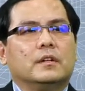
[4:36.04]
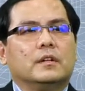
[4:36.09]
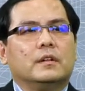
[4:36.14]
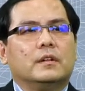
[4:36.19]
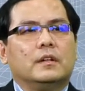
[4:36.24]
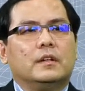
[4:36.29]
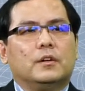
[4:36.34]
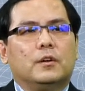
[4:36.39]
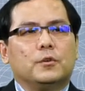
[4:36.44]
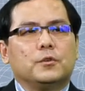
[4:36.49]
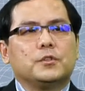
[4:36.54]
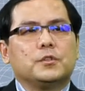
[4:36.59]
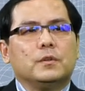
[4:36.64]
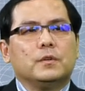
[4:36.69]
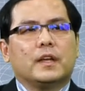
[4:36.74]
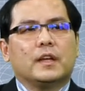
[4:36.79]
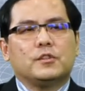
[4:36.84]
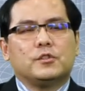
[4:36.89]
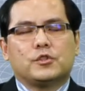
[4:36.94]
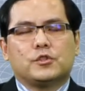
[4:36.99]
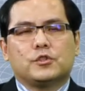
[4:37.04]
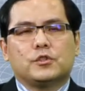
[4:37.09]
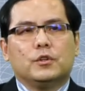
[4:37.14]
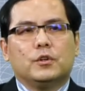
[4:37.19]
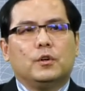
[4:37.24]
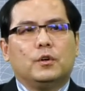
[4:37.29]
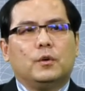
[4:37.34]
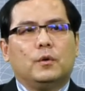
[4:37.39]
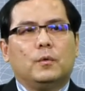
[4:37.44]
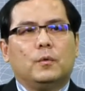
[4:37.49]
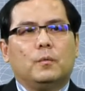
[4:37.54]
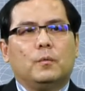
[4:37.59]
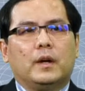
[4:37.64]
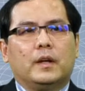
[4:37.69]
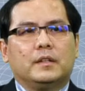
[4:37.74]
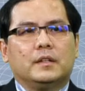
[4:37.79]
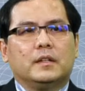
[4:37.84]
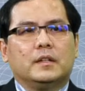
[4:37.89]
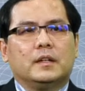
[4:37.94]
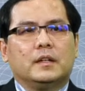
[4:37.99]
It also can show
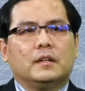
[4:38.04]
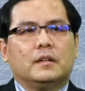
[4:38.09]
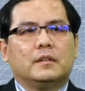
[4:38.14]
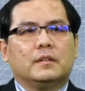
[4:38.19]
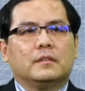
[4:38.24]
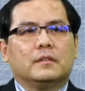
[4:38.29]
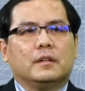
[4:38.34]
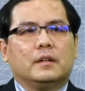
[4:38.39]
whether